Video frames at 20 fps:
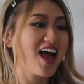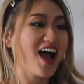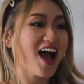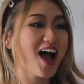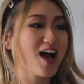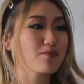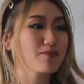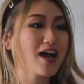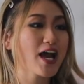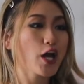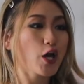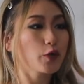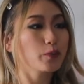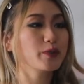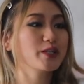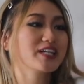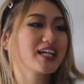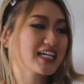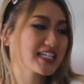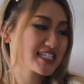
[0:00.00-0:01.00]
Um, I
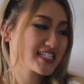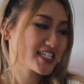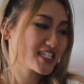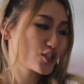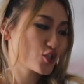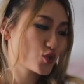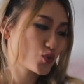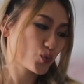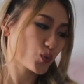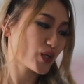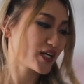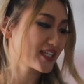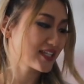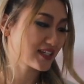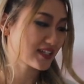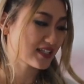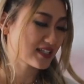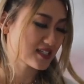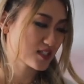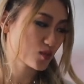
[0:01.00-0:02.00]
hope you guys
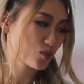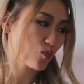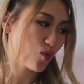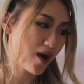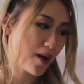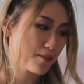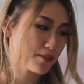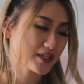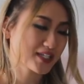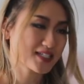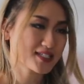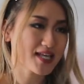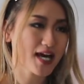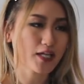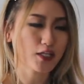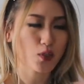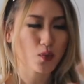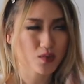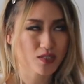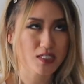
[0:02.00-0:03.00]
enjoyed this one because
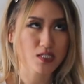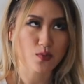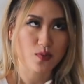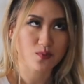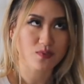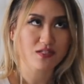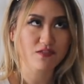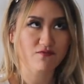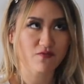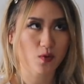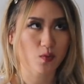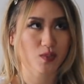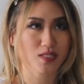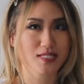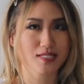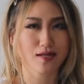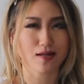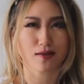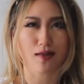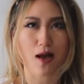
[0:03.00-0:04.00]
I know this one was
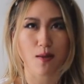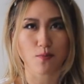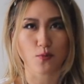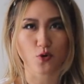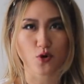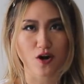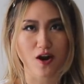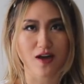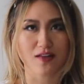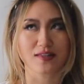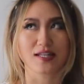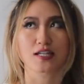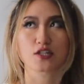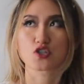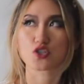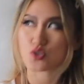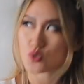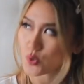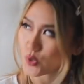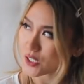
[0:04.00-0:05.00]
focused a lot more on like
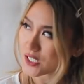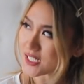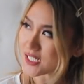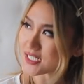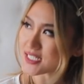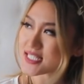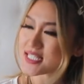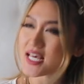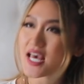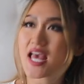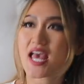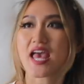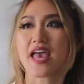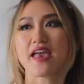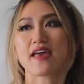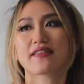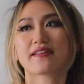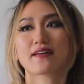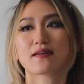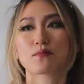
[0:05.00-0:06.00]
shorts
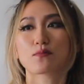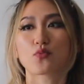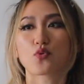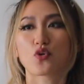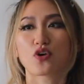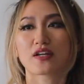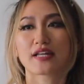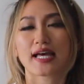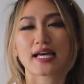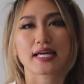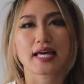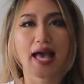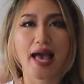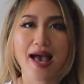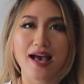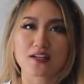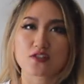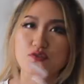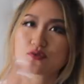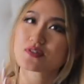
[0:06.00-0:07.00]
and like more like
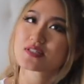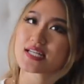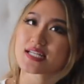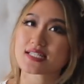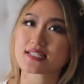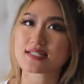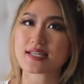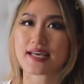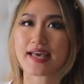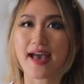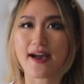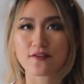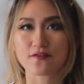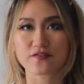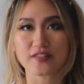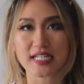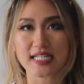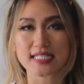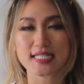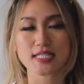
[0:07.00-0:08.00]
casual day-to-day -day
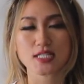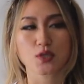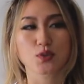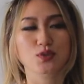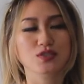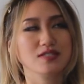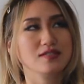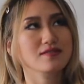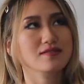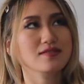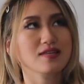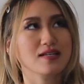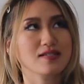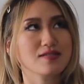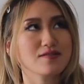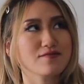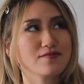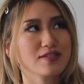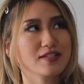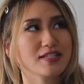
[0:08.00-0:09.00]
outfits. So
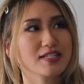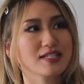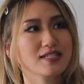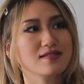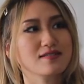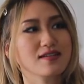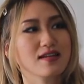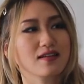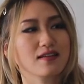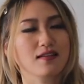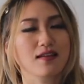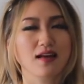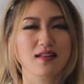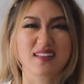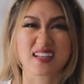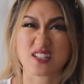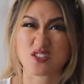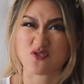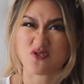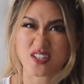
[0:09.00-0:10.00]
doesn't really contain a lot
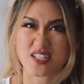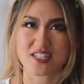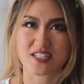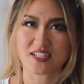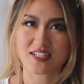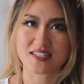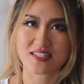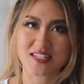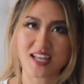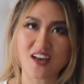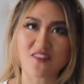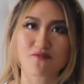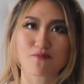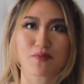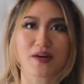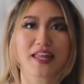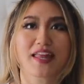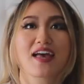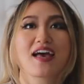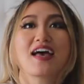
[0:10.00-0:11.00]
like dressier stuff
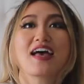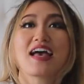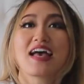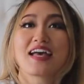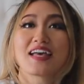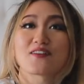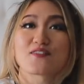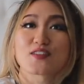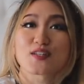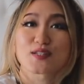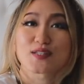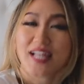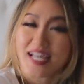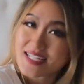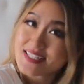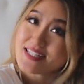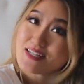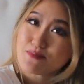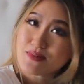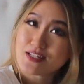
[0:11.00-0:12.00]
but if you
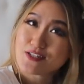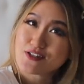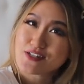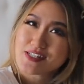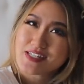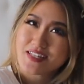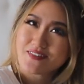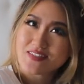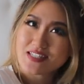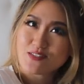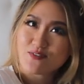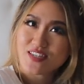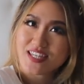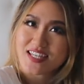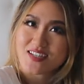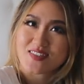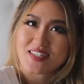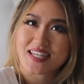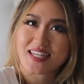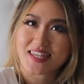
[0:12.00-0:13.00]
liked it make sure you give this
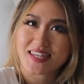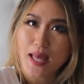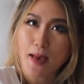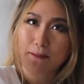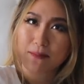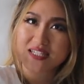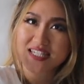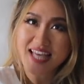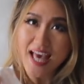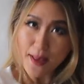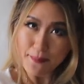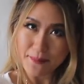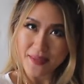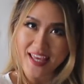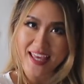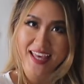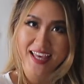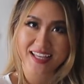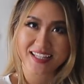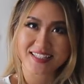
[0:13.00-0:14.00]
video a thumbs
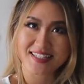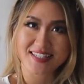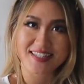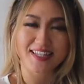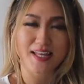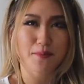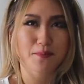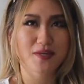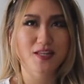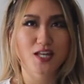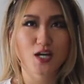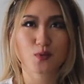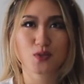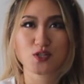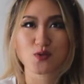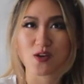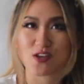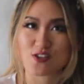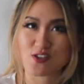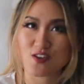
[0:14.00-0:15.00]
up and let me know
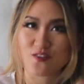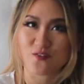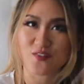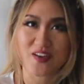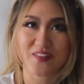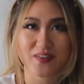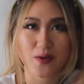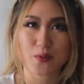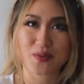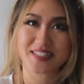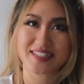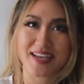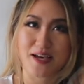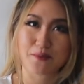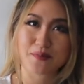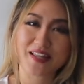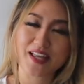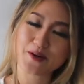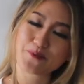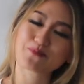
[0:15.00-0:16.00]
which one's your favorite one
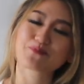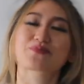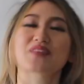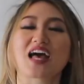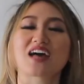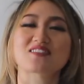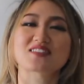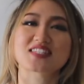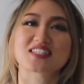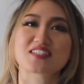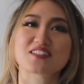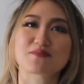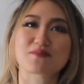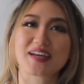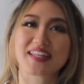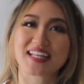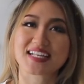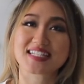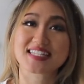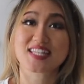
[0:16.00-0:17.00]
down below. I'll see you in
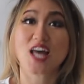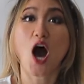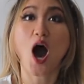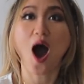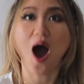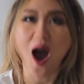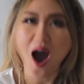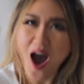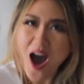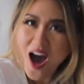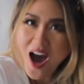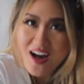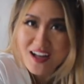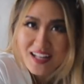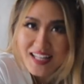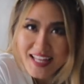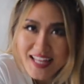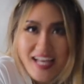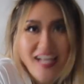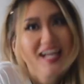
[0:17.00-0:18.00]
my next
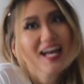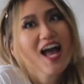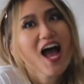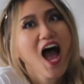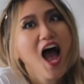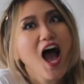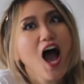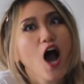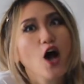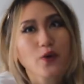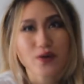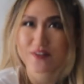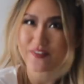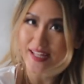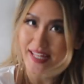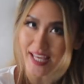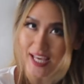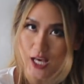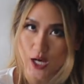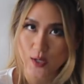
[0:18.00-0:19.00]
haul or
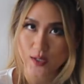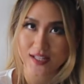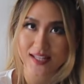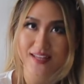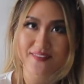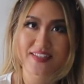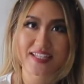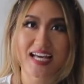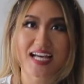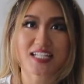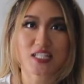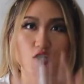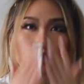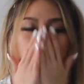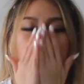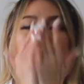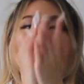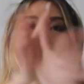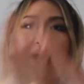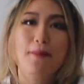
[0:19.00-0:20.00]
video. Love you guys.
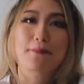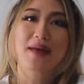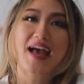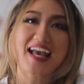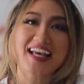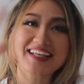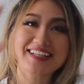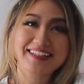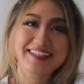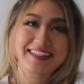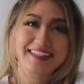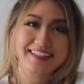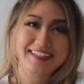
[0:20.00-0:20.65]
Bye.